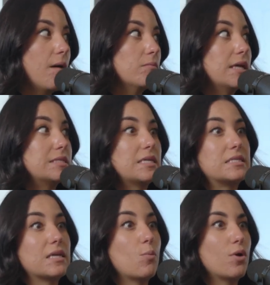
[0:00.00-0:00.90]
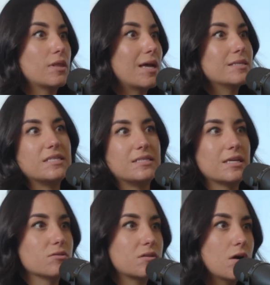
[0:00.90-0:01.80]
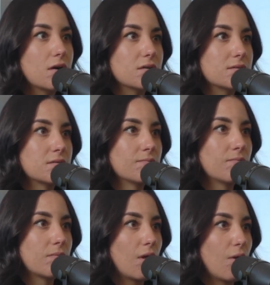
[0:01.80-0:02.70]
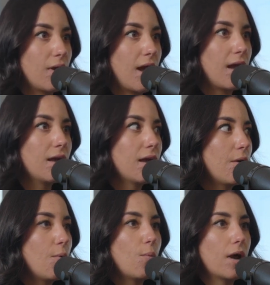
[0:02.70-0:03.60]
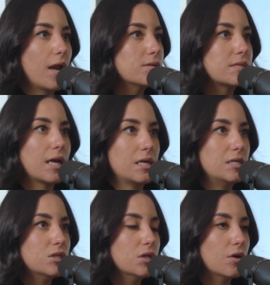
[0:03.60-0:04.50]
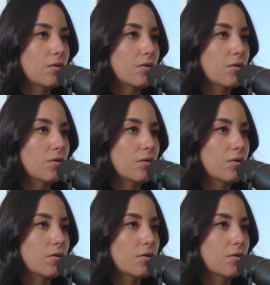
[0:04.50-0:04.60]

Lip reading: Let's say someone that details cars. Okay. What else can he do?